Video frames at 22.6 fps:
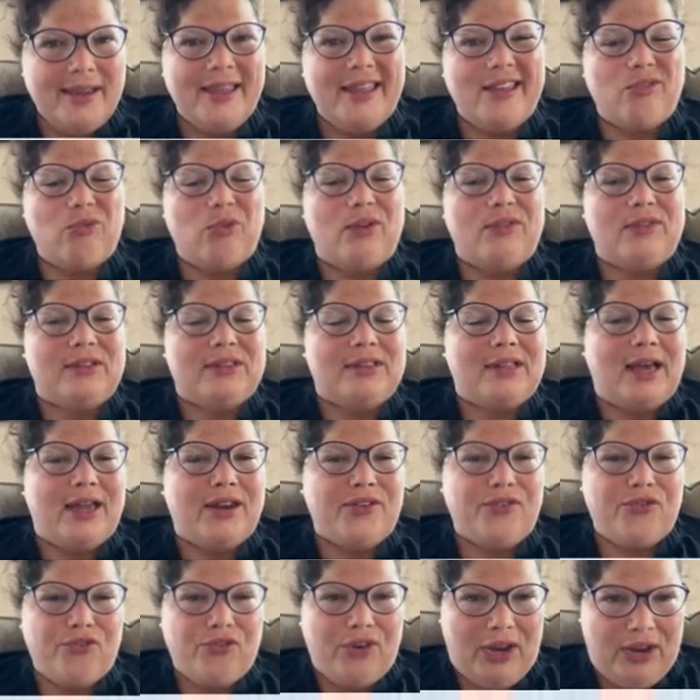If we have a lot
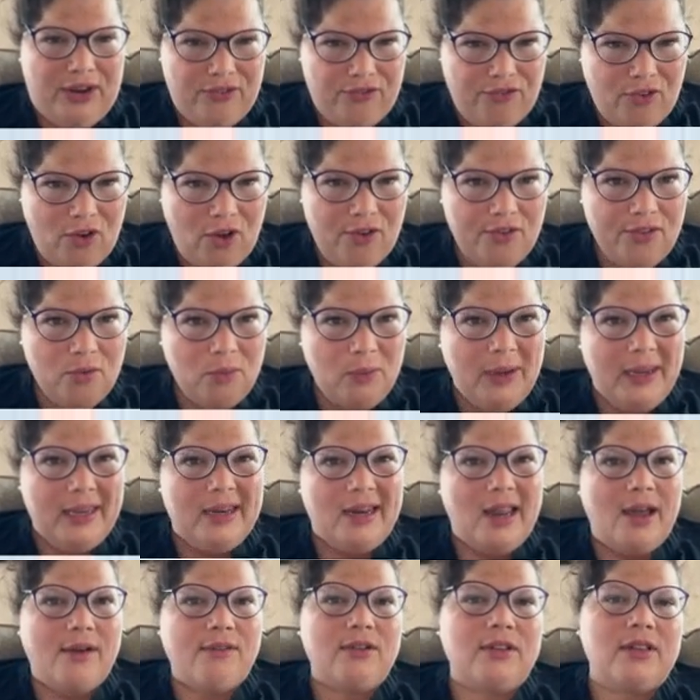of rainfall, then we can
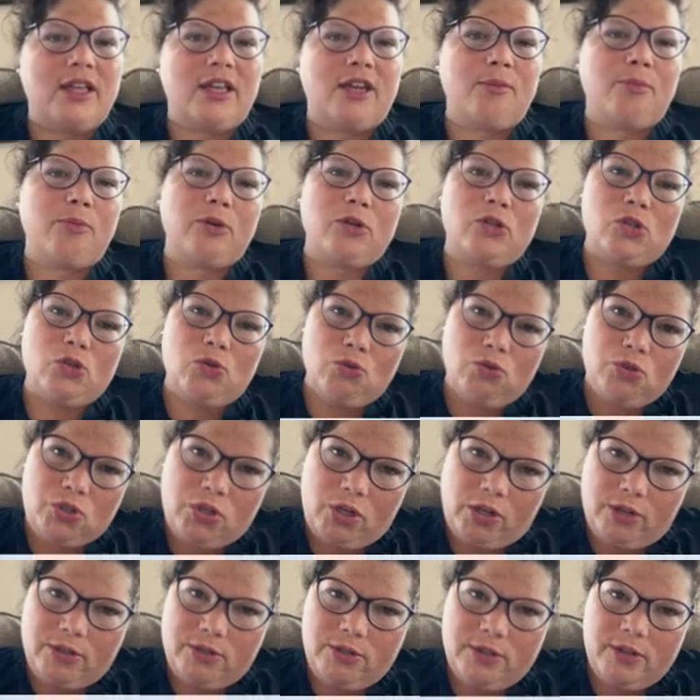have a lot of
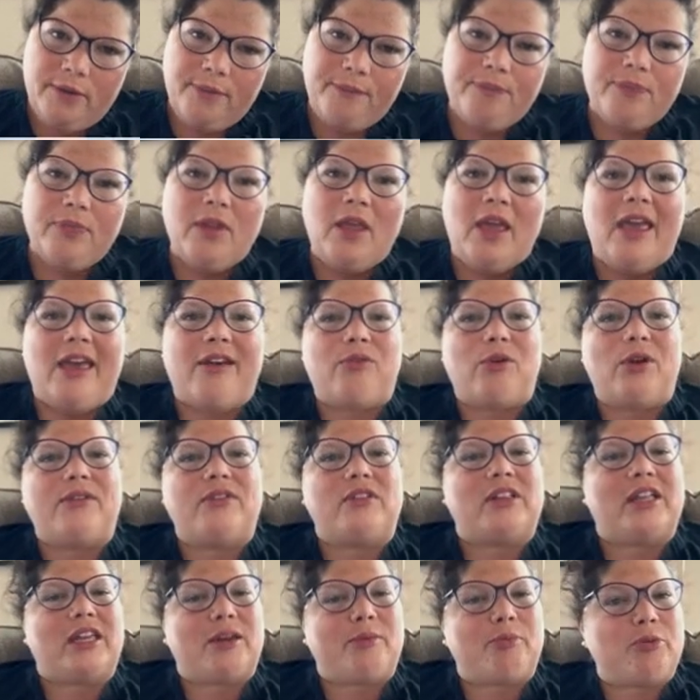producers. If we have a
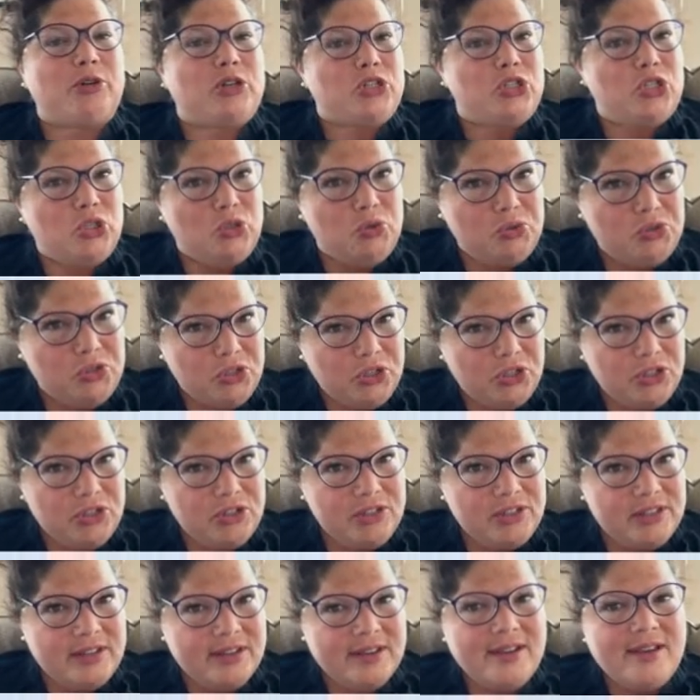lot of
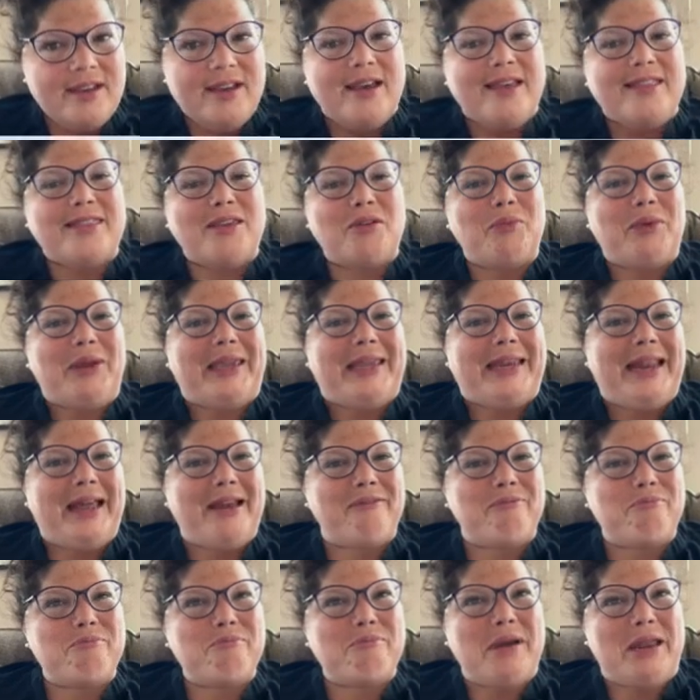producers, then we can
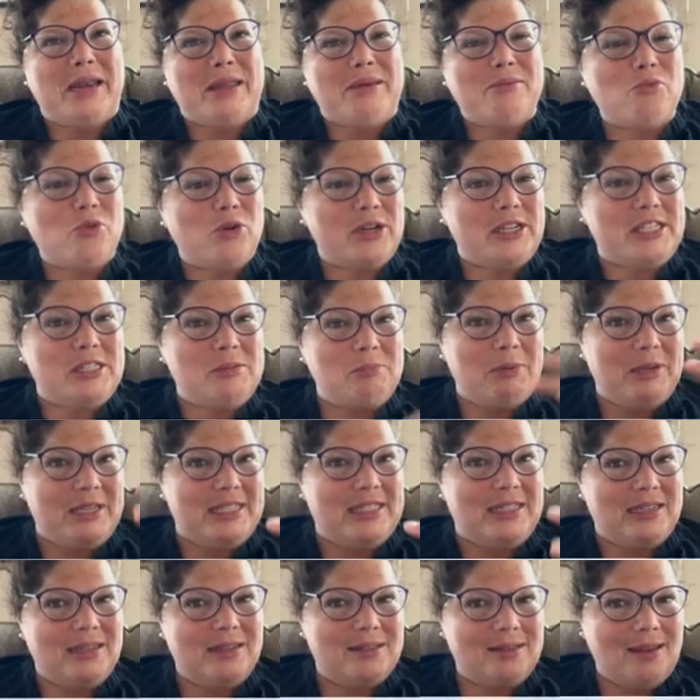have many more
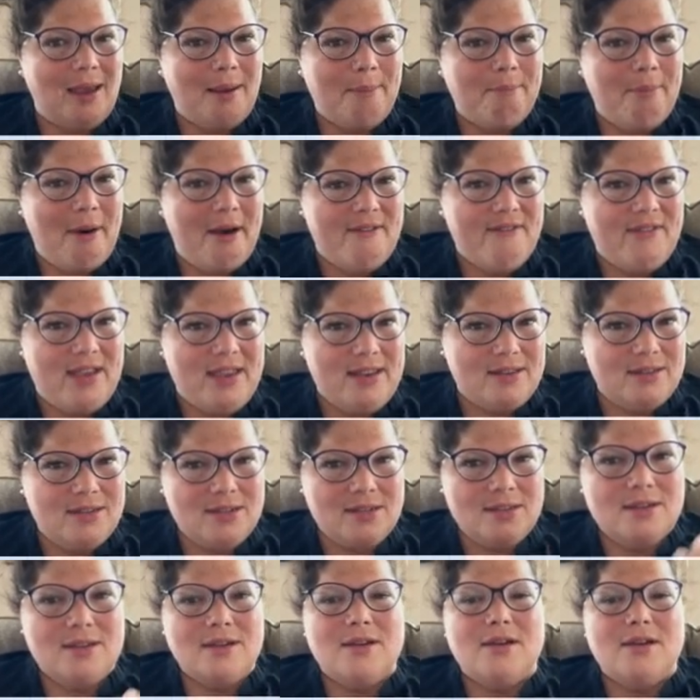species above it.